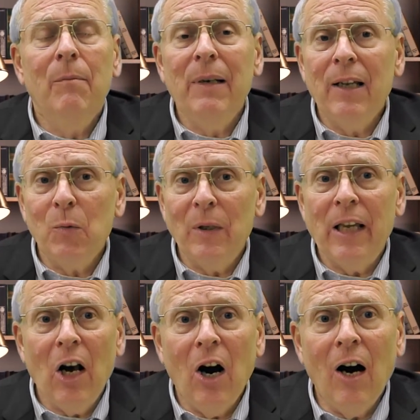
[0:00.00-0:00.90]
Because when
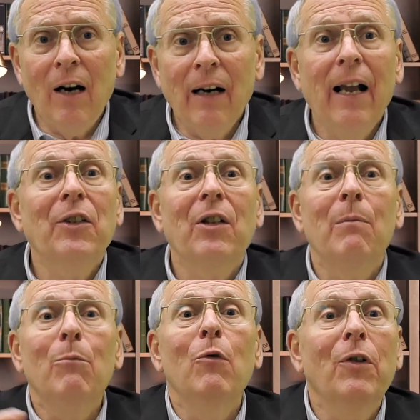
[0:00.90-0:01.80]
they are, it's going
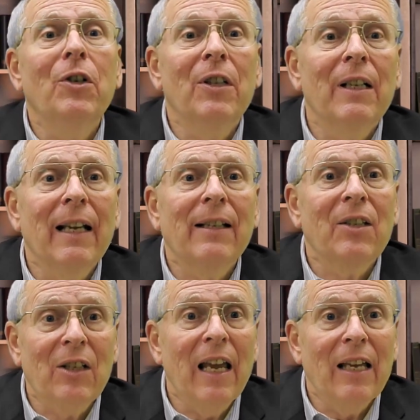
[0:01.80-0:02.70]
to move it to the next
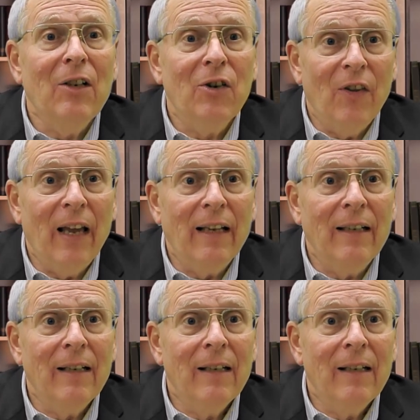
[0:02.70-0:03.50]
stage then.